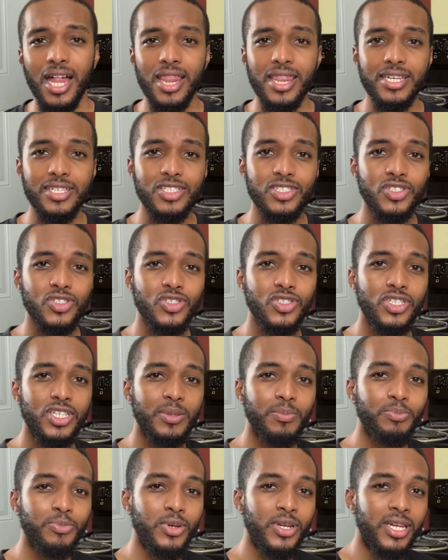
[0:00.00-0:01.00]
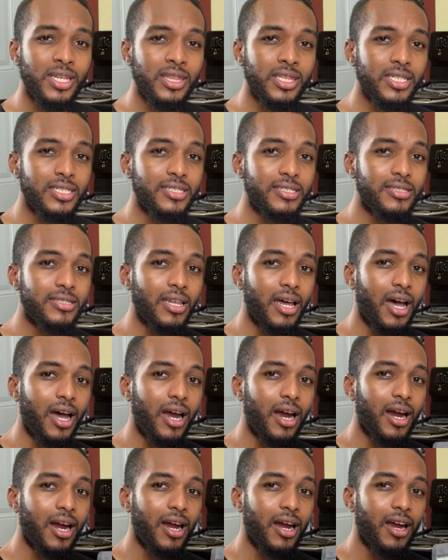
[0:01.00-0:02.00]
let's bring in the
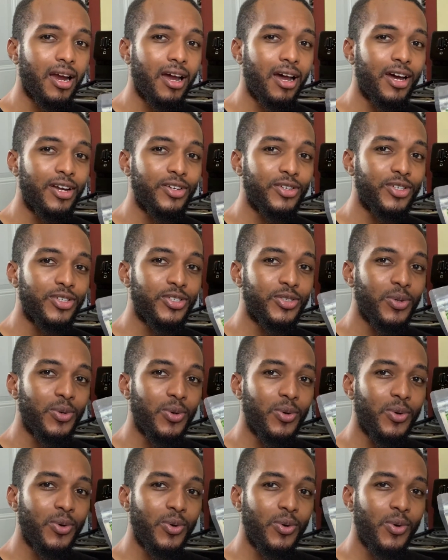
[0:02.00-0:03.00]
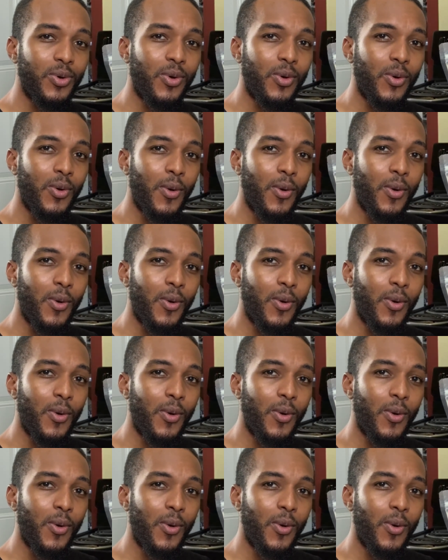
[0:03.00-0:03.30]
star of the show.